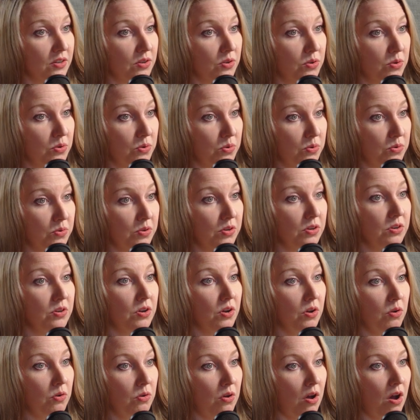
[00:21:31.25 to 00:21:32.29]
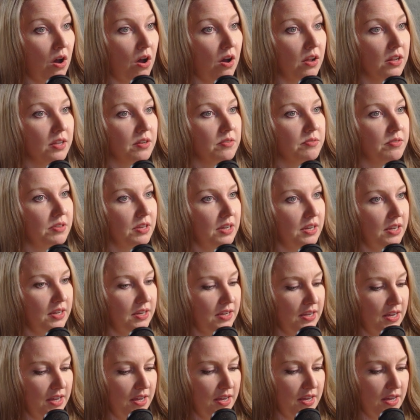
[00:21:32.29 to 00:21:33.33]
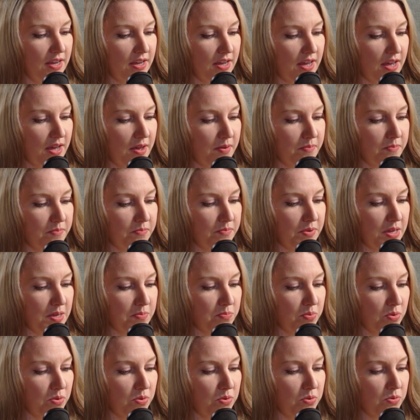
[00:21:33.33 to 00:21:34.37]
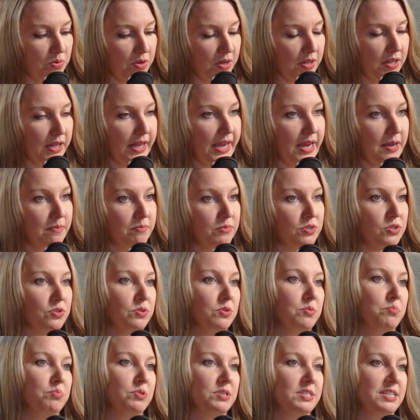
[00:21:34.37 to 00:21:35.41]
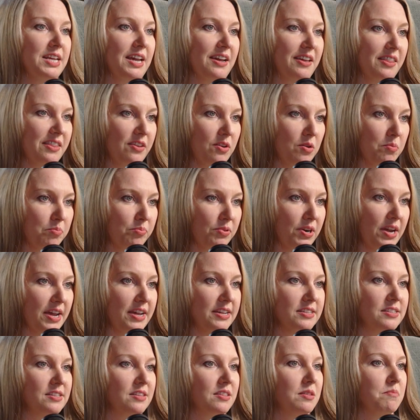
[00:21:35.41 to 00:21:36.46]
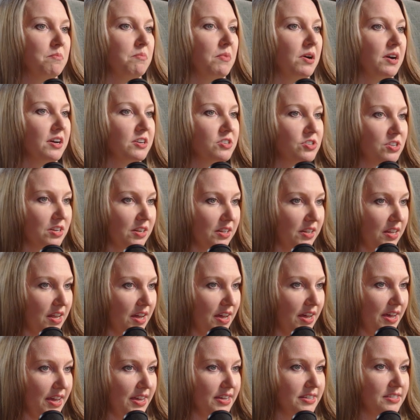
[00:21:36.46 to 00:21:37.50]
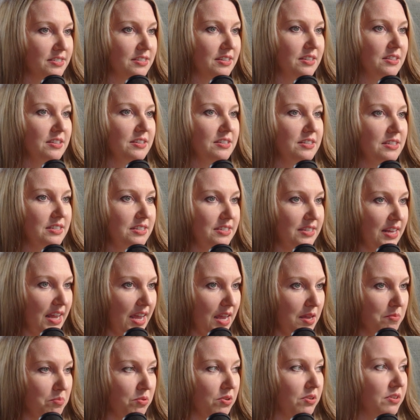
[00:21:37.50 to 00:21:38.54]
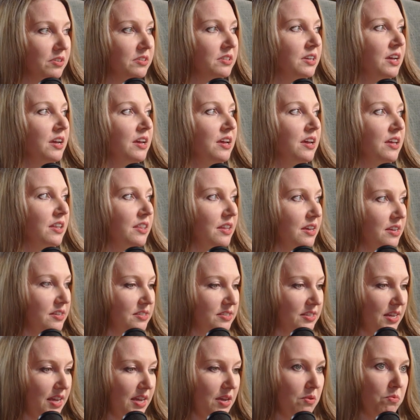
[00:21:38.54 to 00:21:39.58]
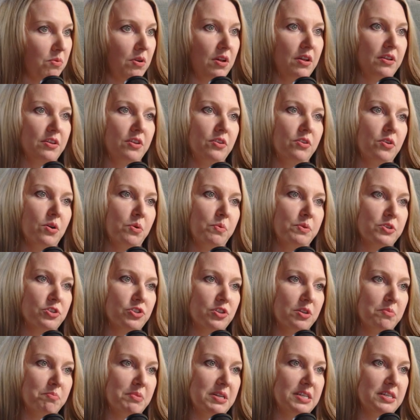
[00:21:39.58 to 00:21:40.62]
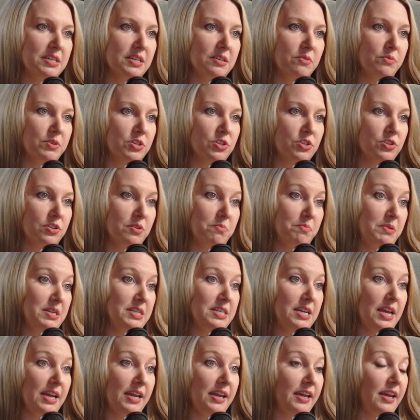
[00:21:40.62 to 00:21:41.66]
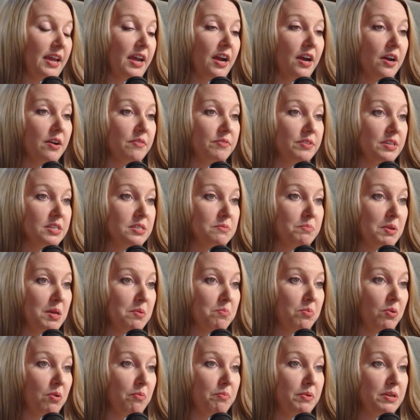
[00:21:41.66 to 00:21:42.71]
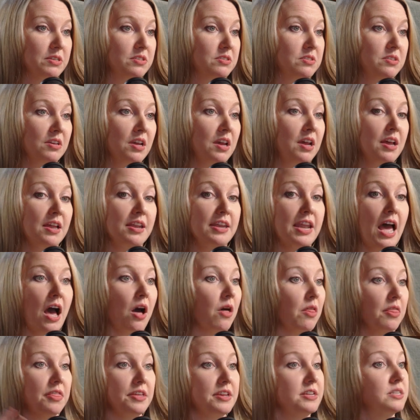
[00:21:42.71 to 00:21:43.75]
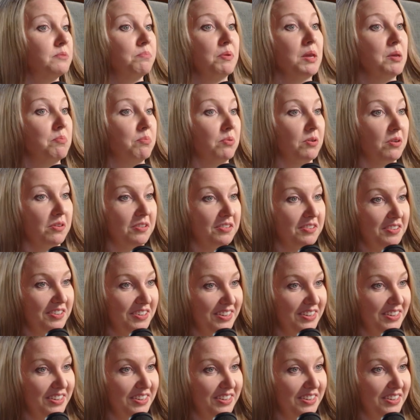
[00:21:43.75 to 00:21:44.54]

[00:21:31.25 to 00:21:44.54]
who, all of the people who claim to protect the oppressed, the marginalized, the disabled, they say, well, we should be taking care of these people, but now these people